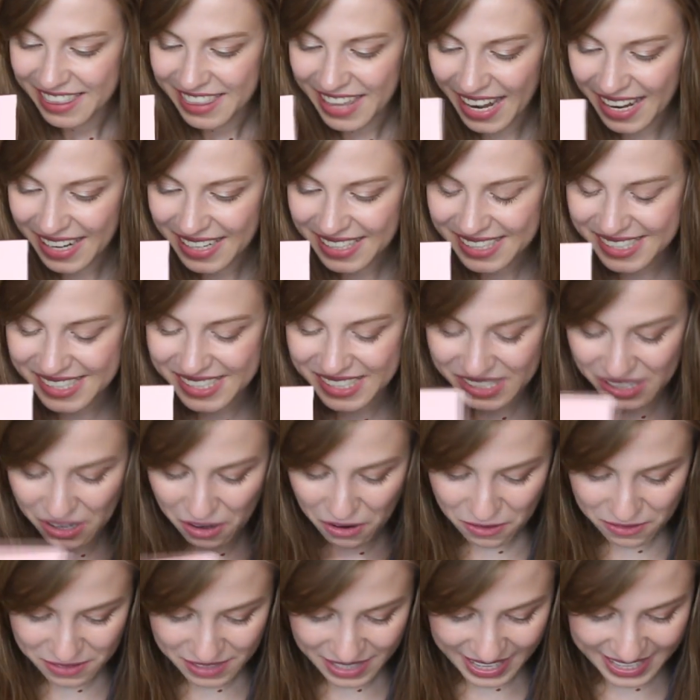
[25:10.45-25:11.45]
That is
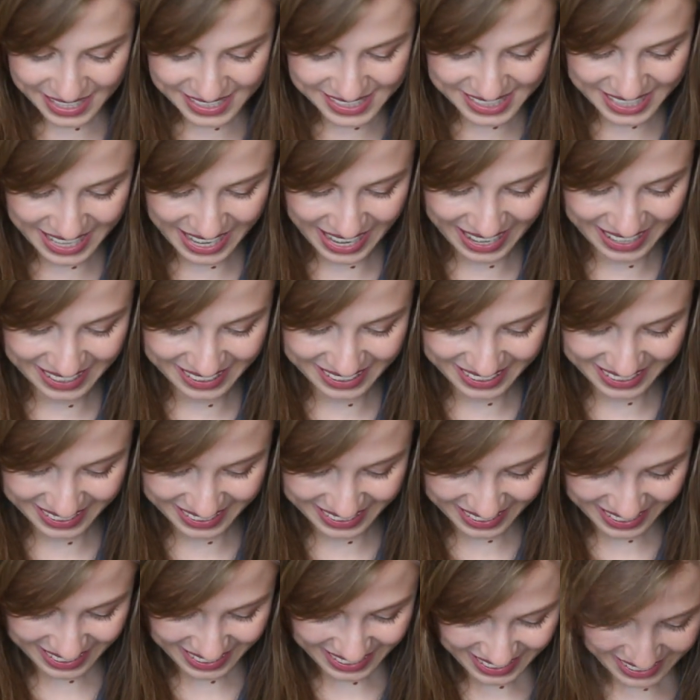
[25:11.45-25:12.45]
so nice,
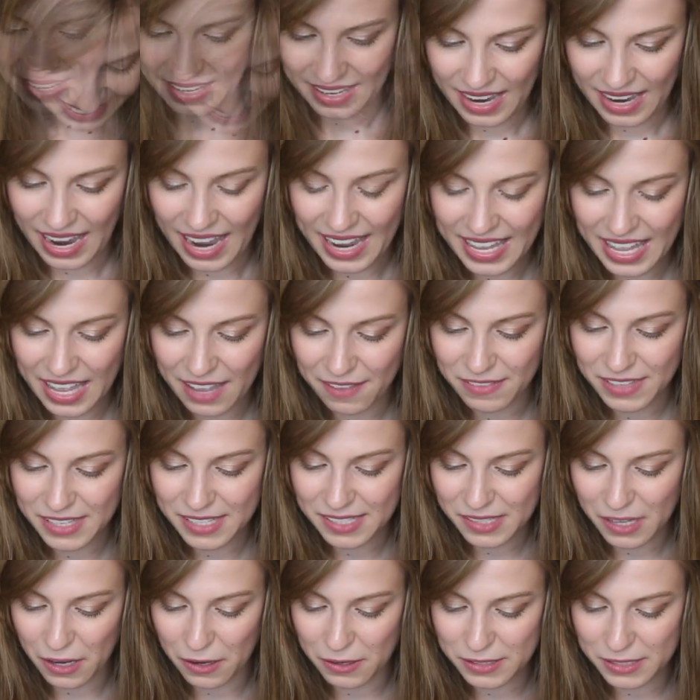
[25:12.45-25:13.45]
Kaylin. I gave
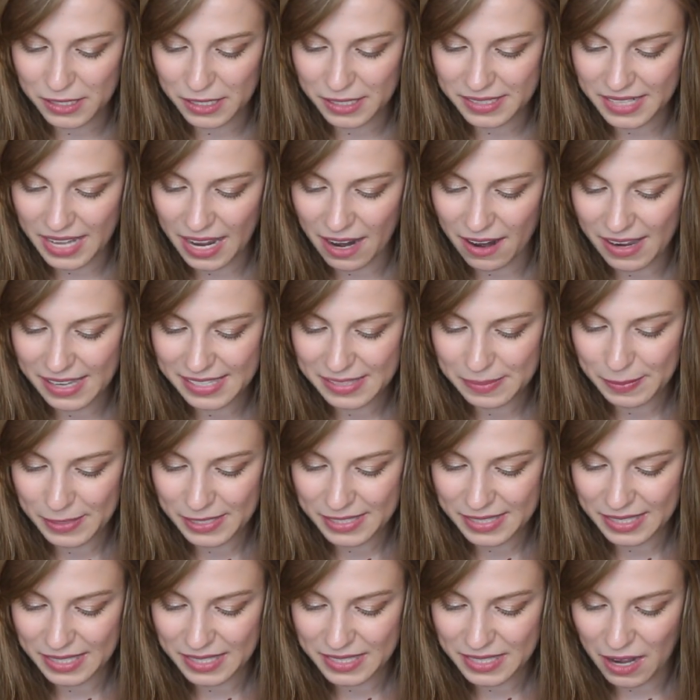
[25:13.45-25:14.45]
these coasters out as
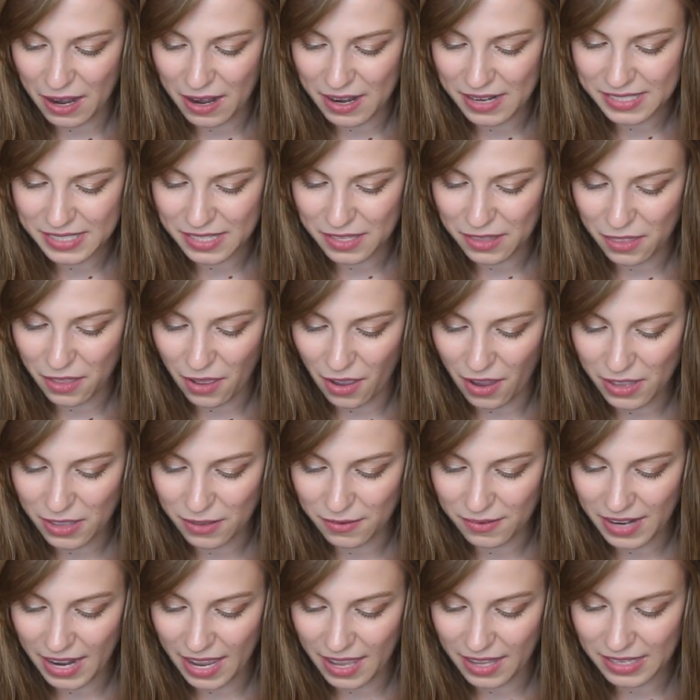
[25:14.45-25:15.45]
business cards and thought
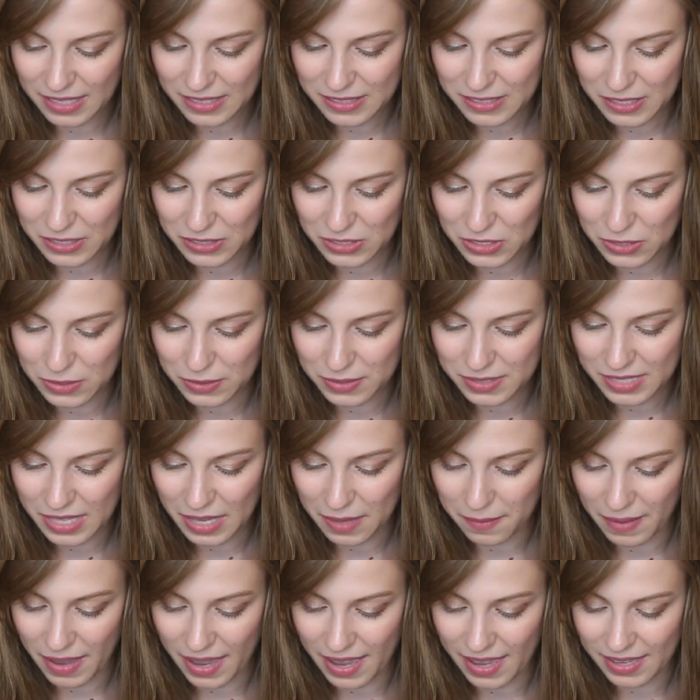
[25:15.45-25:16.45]
you and Alex could use
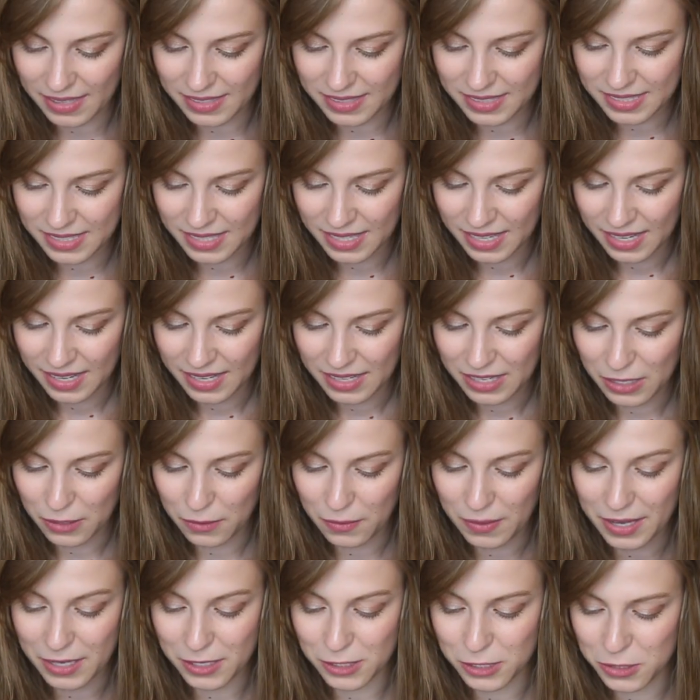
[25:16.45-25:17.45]
them as
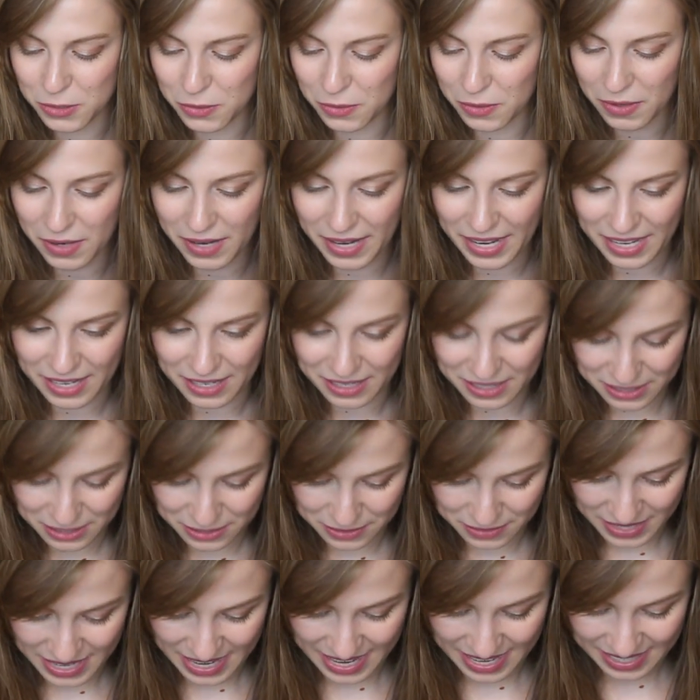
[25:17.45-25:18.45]
you enjoy your
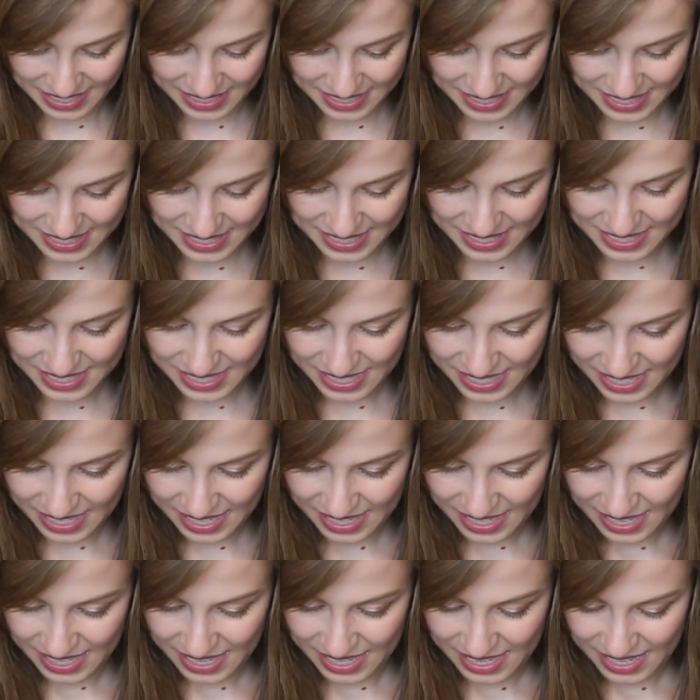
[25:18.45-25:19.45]
drinks.
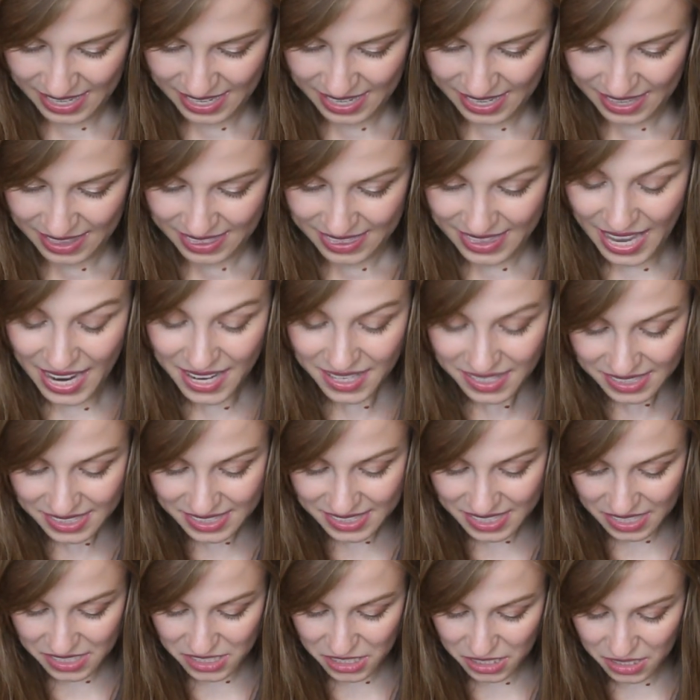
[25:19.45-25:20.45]
That is
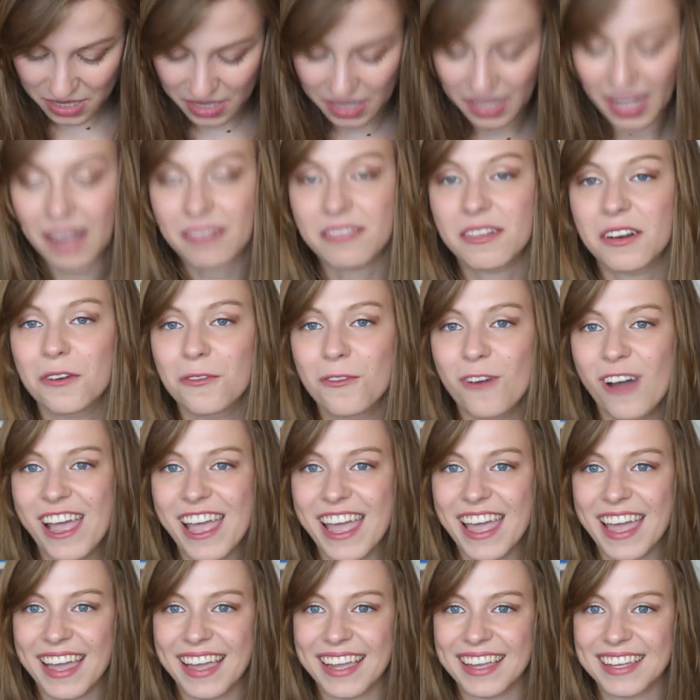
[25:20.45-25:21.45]
such a clever
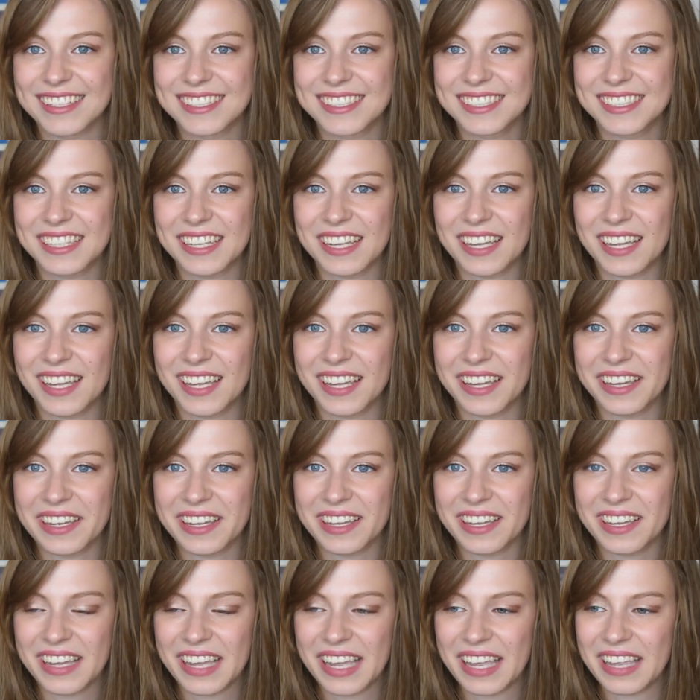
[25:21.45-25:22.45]
way to
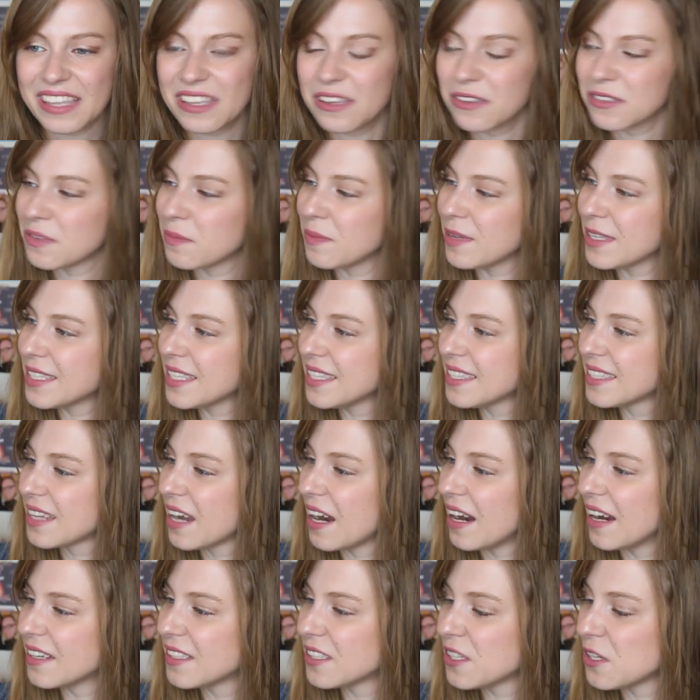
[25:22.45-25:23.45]
use a business
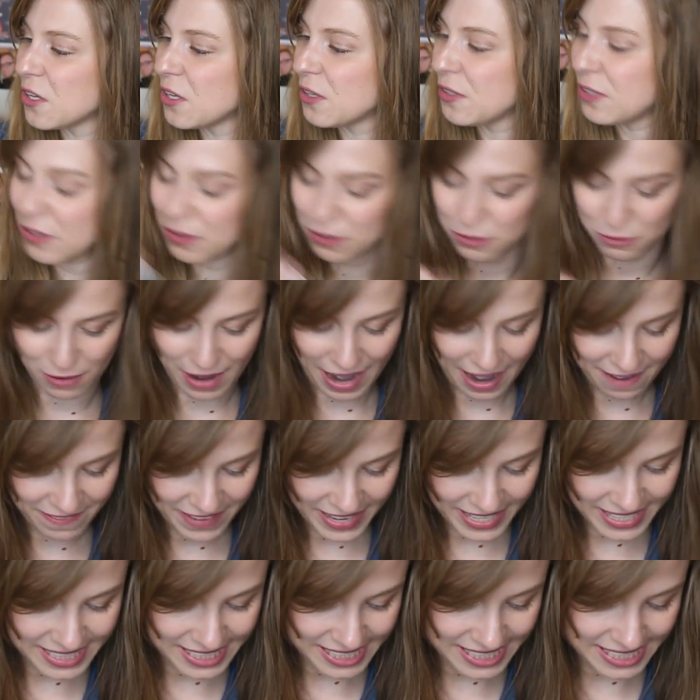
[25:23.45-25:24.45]
card. So you do
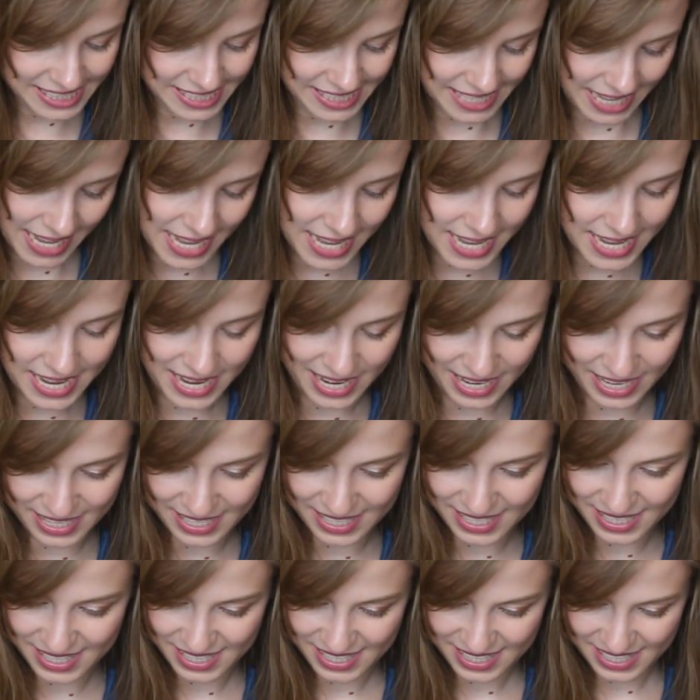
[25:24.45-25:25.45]
graphic
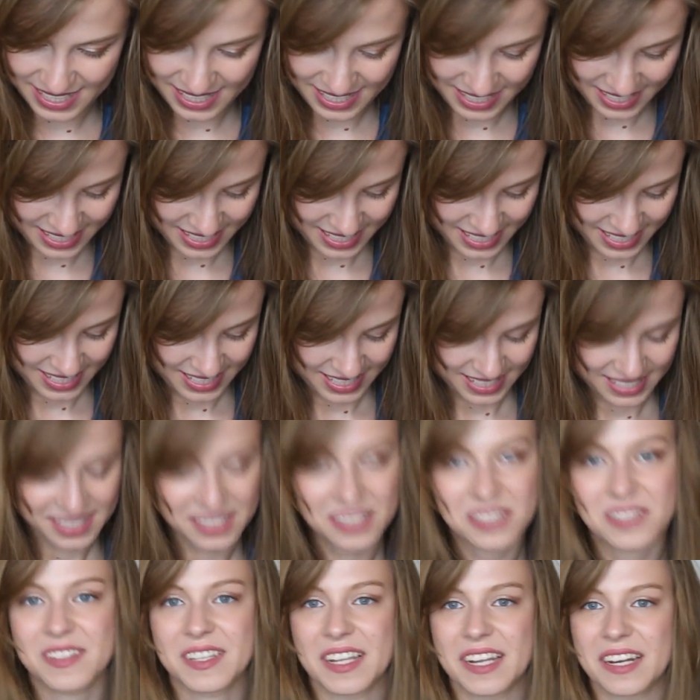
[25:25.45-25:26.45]
design.
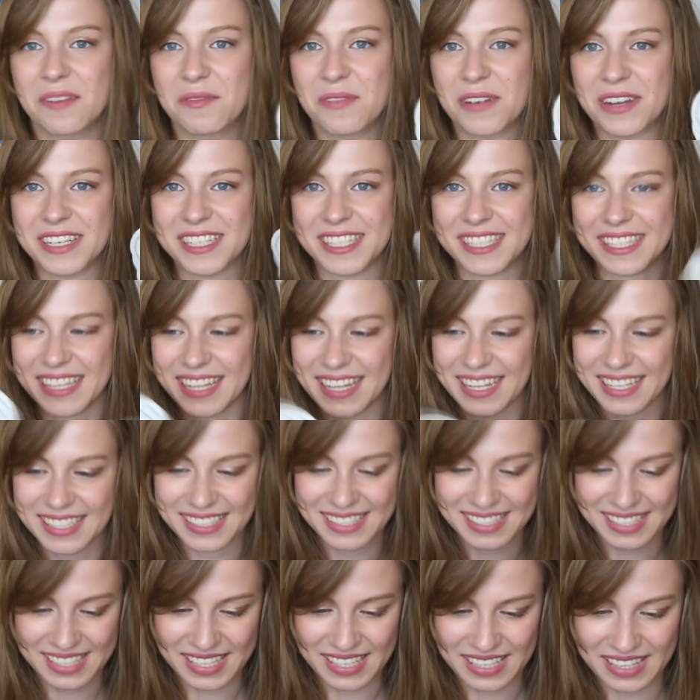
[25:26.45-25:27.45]
She sent a bunch of
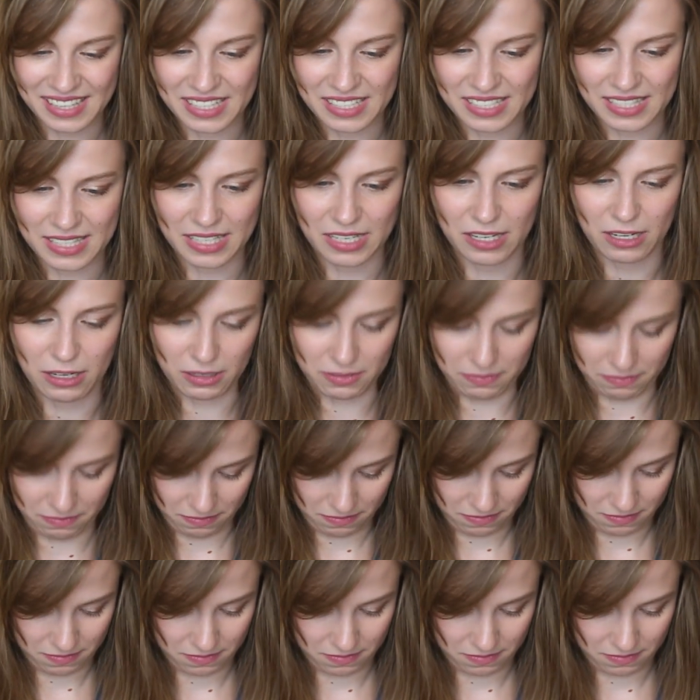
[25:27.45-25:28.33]
these and this little